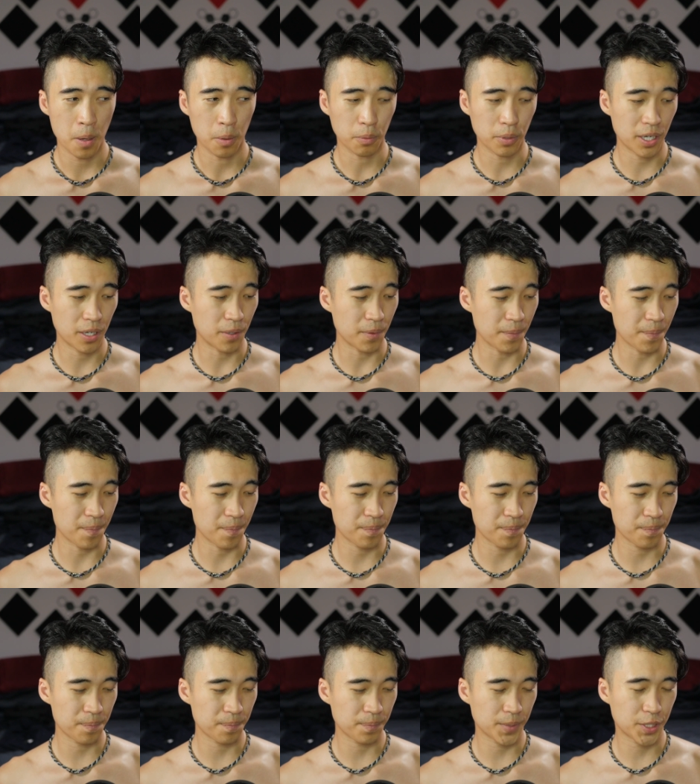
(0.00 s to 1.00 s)
Well,
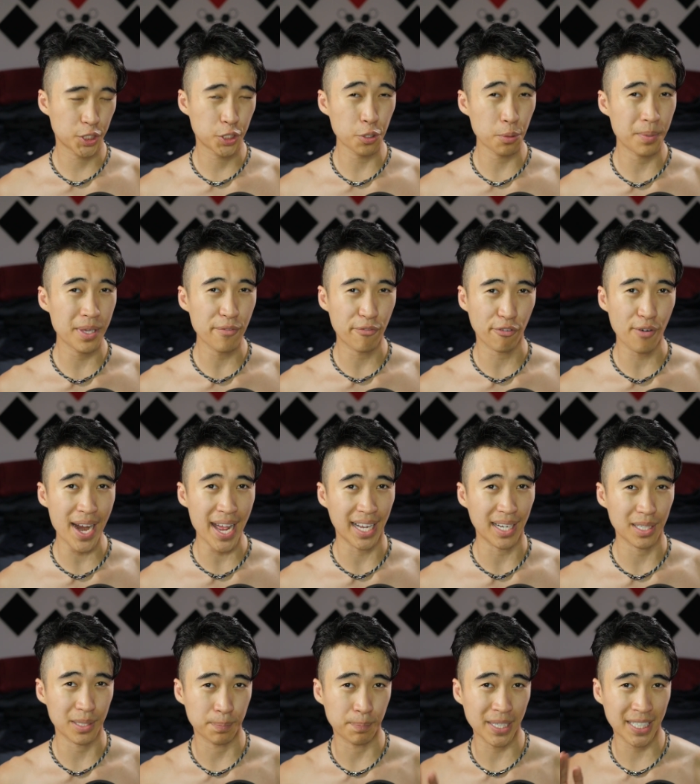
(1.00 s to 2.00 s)
to be
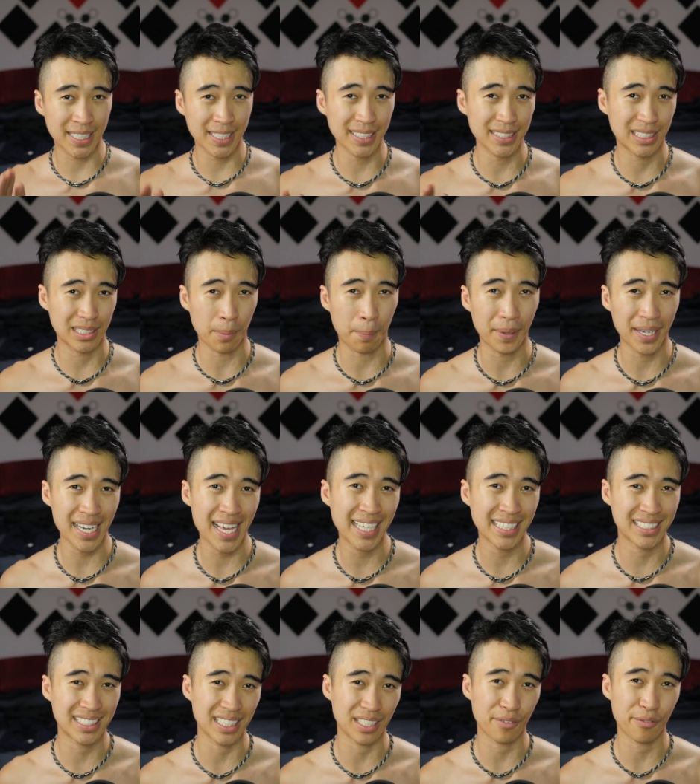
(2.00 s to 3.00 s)
frank, because the
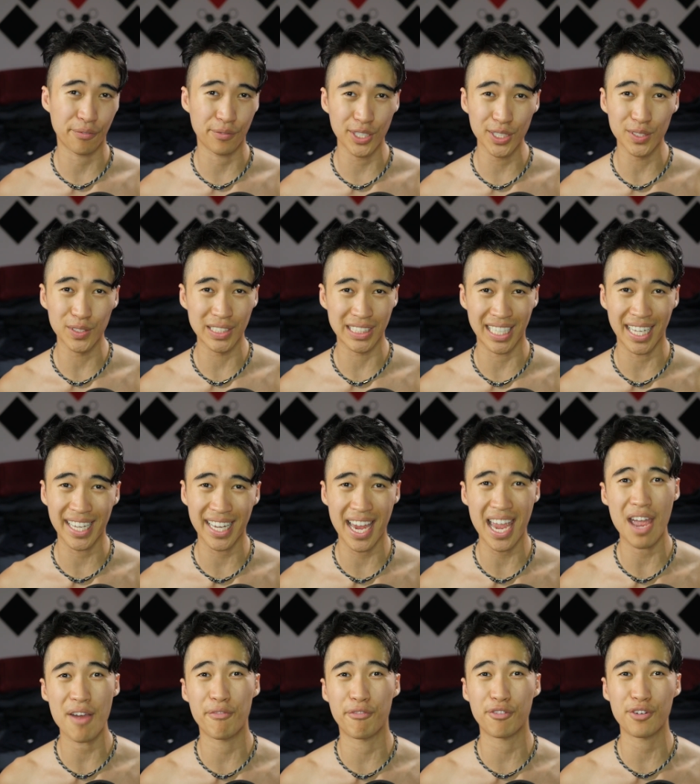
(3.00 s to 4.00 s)
plastic feels like
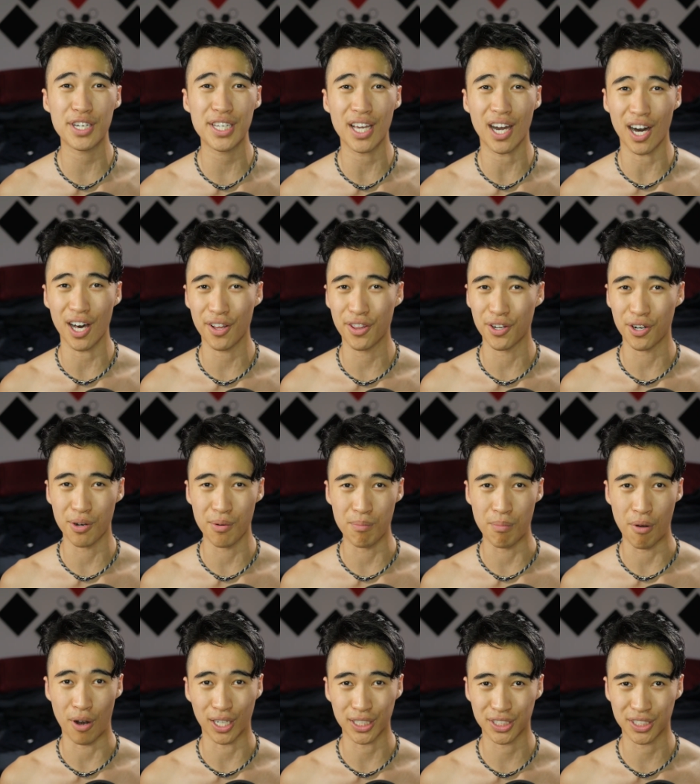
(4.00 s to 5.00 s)
every other
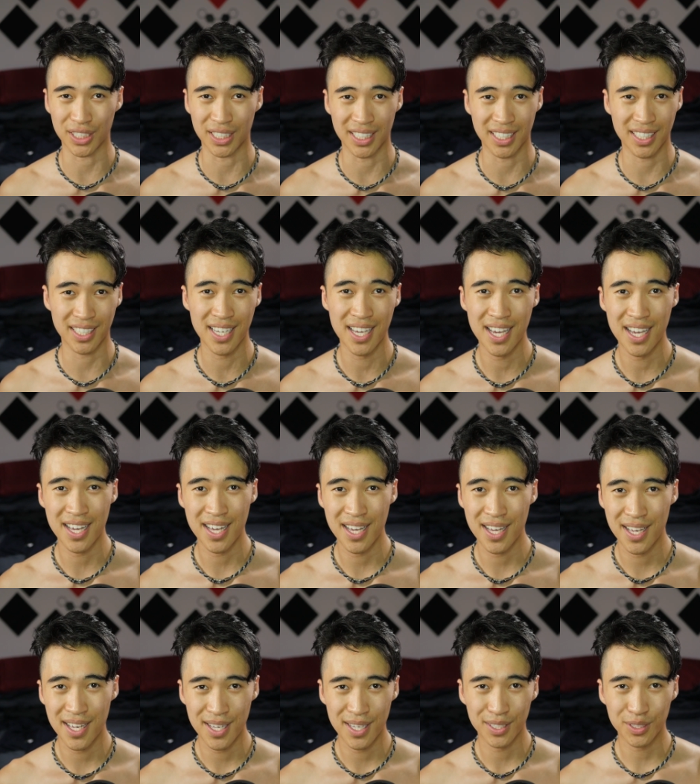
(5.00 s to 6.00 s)
brushing
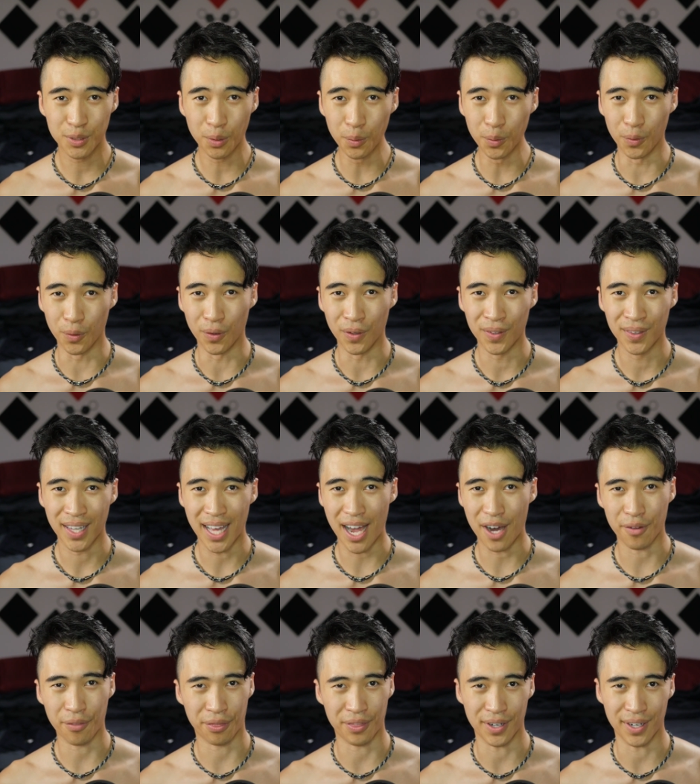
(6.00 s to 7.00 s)
tool
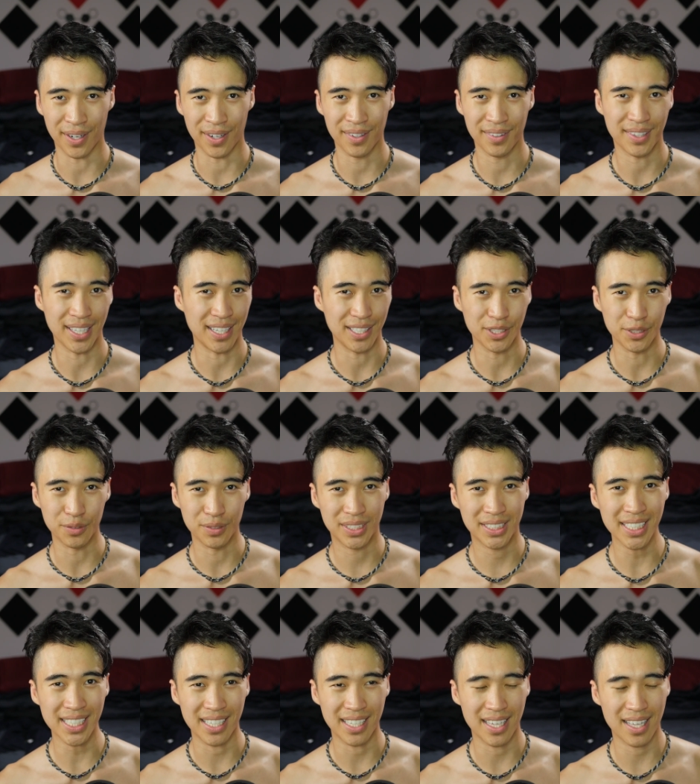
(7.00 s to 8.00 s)
out there that you see.